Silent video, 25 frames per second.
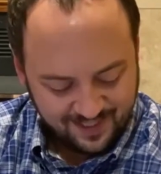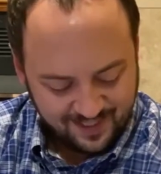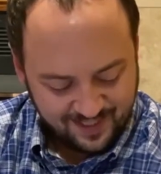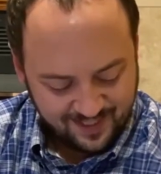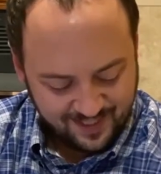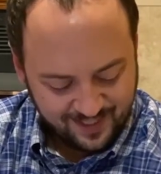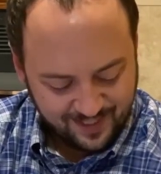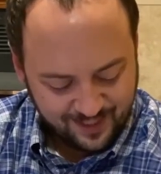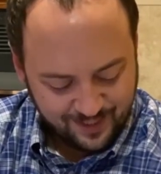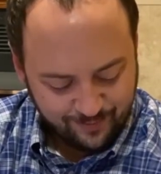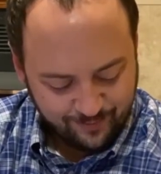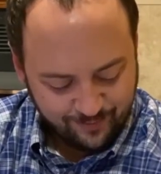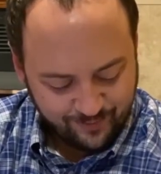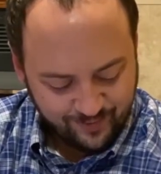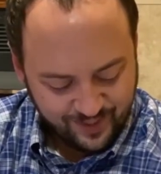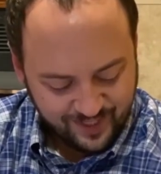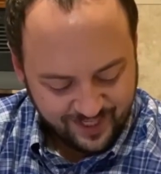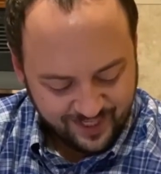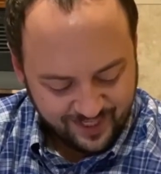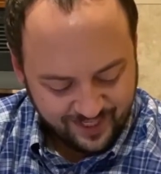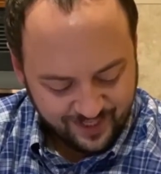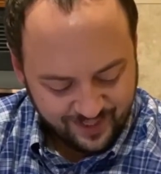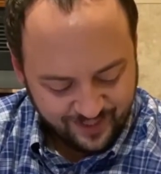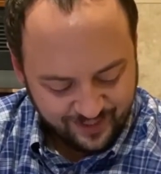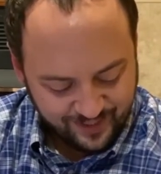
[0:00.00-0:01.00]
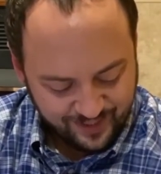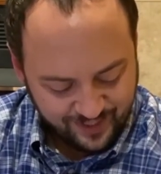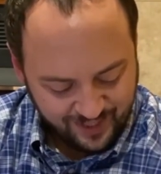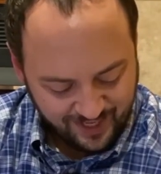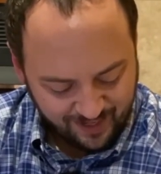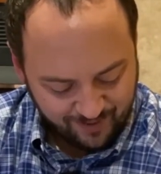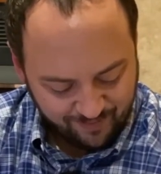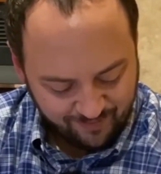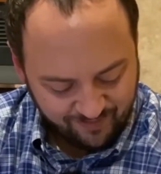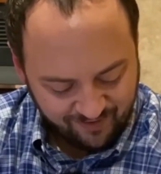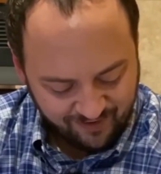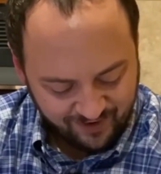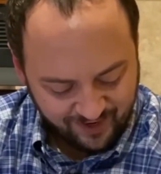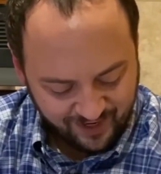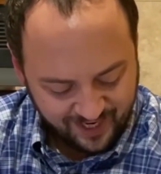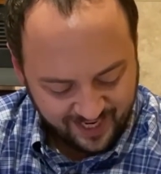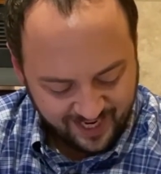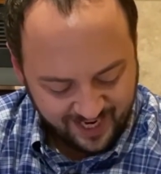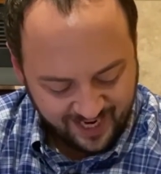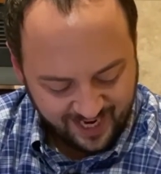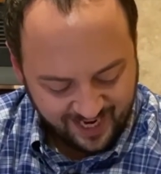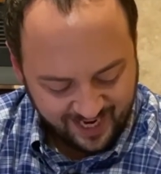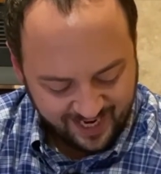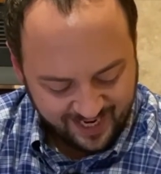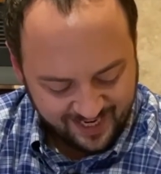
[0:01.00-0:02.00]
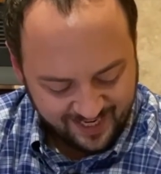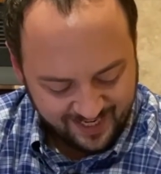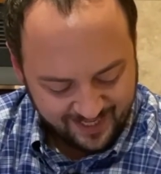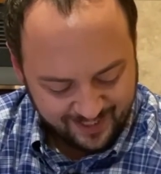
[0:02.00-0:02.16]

It's a pretty good job for a cat.